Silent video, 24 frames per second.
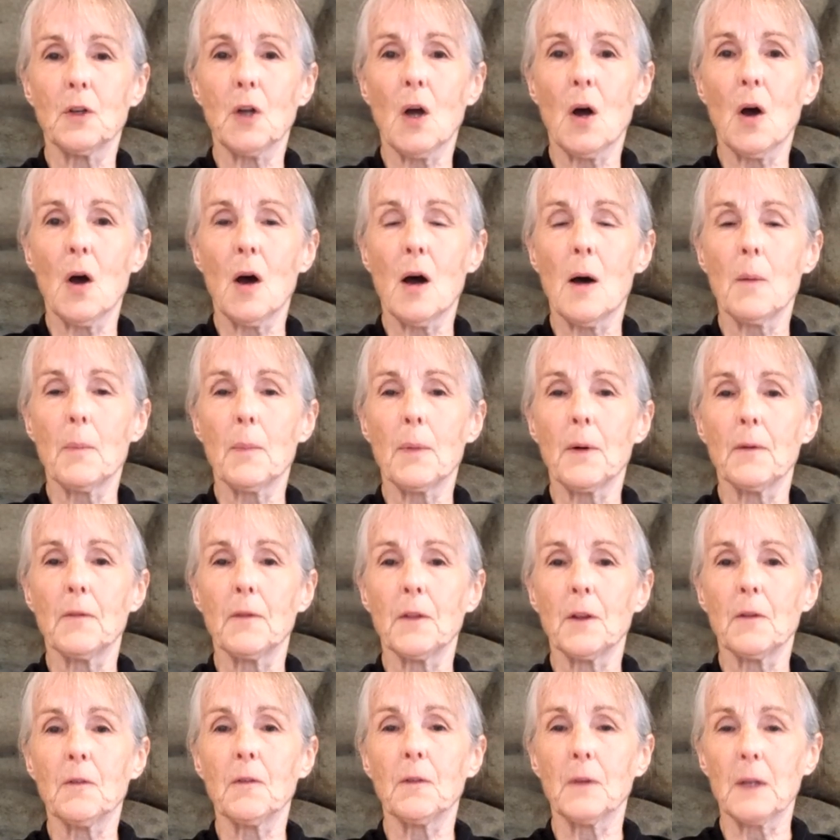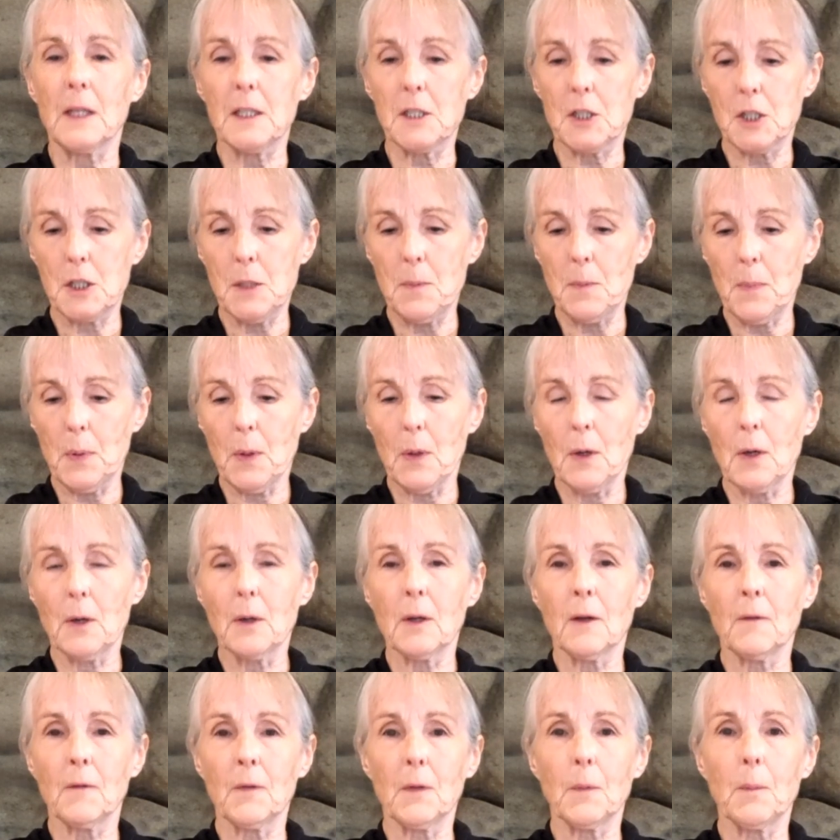top of the fleshy
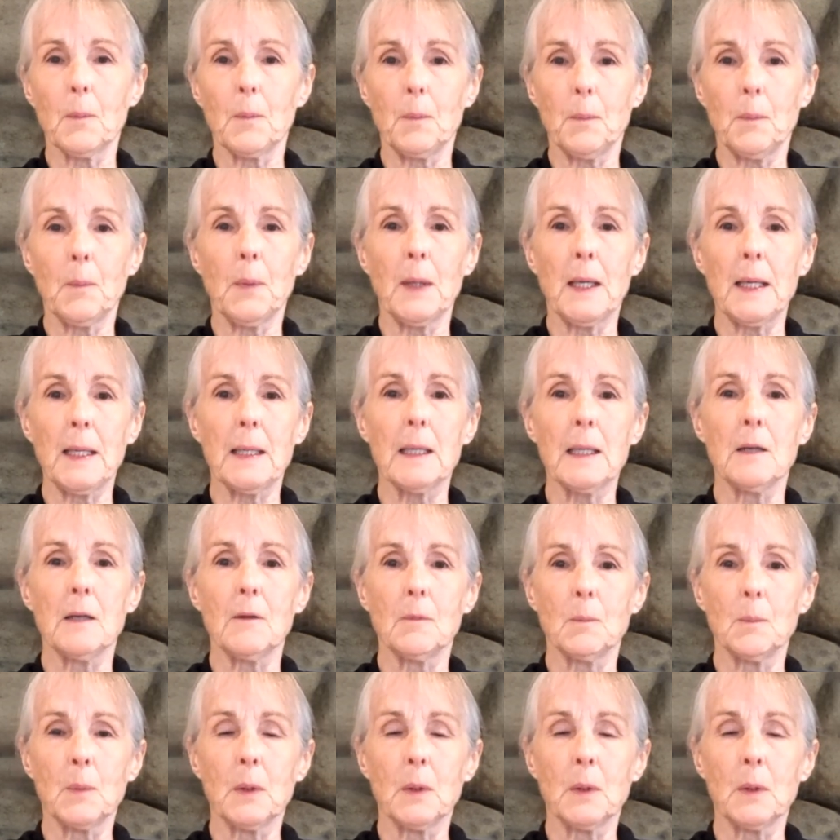part of the pinky,